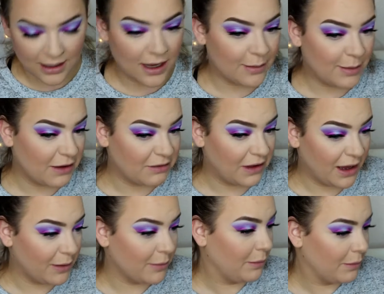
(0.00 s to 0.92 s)
about
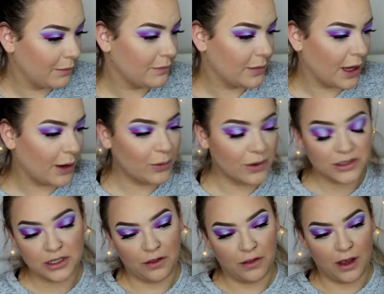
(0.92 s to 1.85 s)
that. That
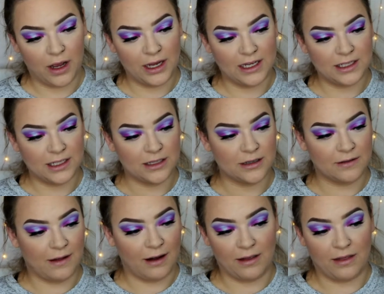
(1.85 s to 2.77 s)
worked a lot easier
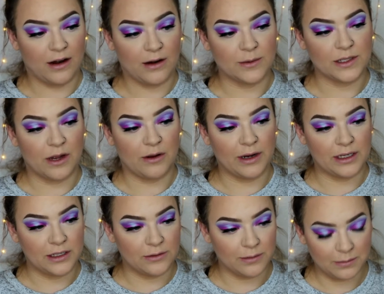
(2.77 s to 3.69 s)
than I thought it was going
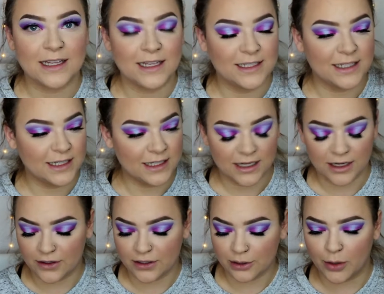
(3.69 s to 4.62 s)
to. This is
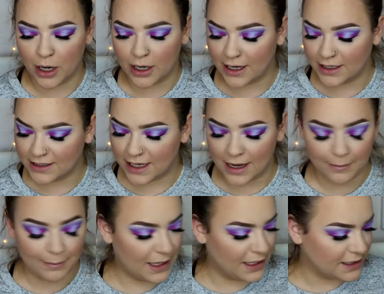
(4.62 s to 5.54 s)
another new product
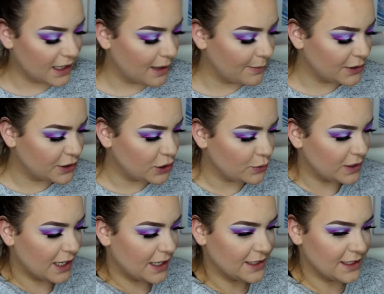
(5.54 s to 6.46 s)
I picked up to
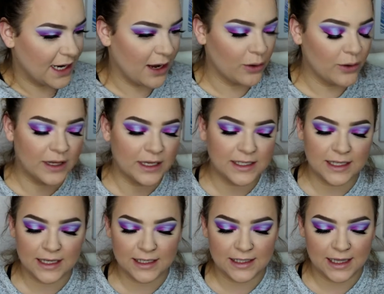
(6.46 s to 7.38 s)
test out. This
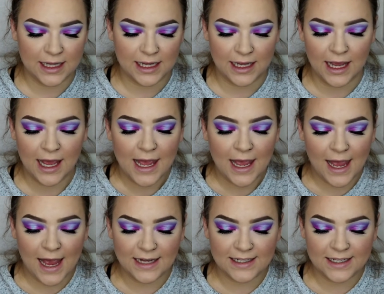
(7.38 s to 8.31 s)
is the
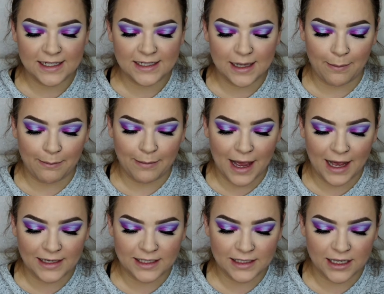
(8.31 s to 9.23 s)
Essence
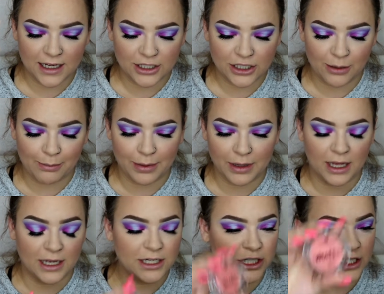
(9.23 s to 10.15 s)
Matte Touch
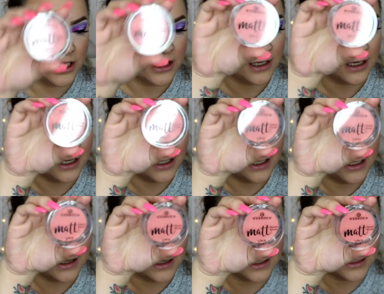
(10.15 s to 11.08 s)
Blush.
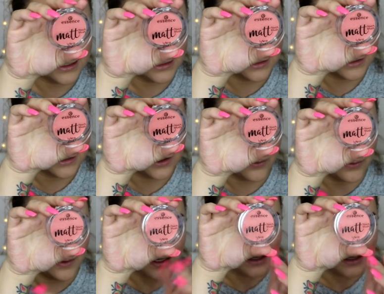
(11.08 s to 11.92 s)
This is what